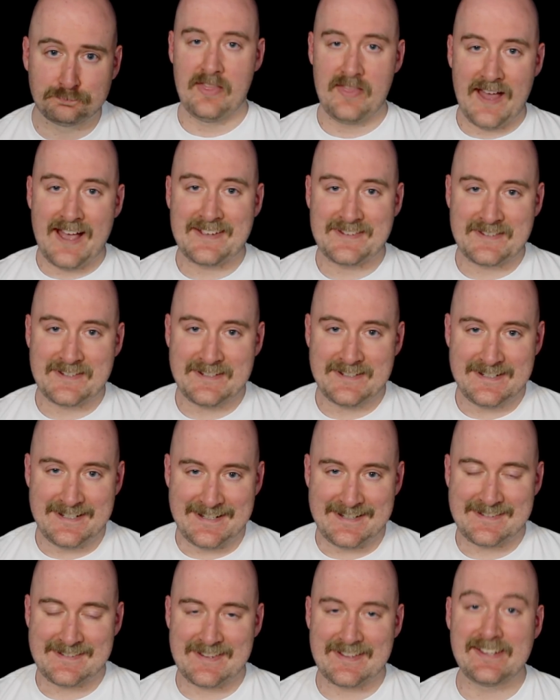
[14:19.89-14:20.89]
Thassa
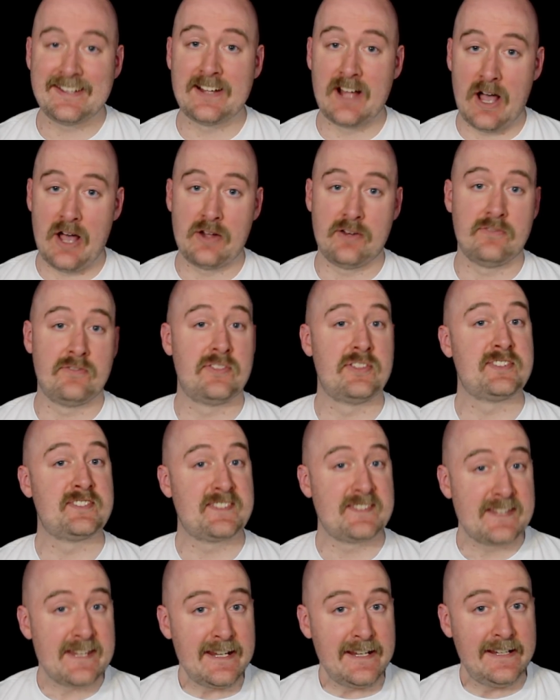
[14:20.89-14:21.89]
is the god of the
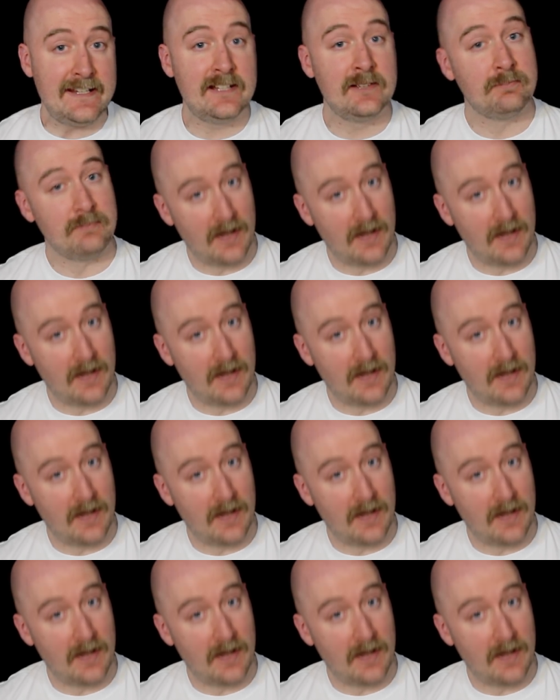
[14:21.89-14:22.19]
sea,